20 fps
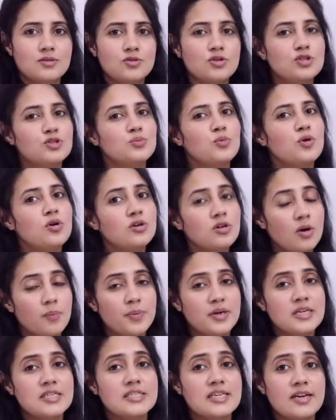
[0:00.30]
So a small
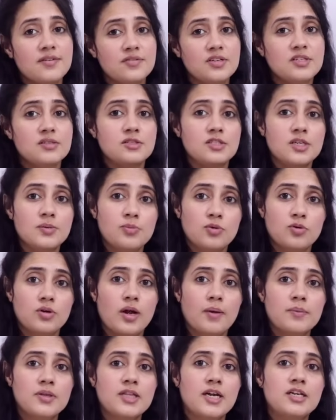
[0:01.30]
topic is left in C
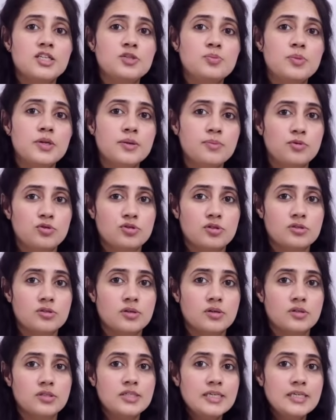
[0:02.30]
programming, that is preprocessor.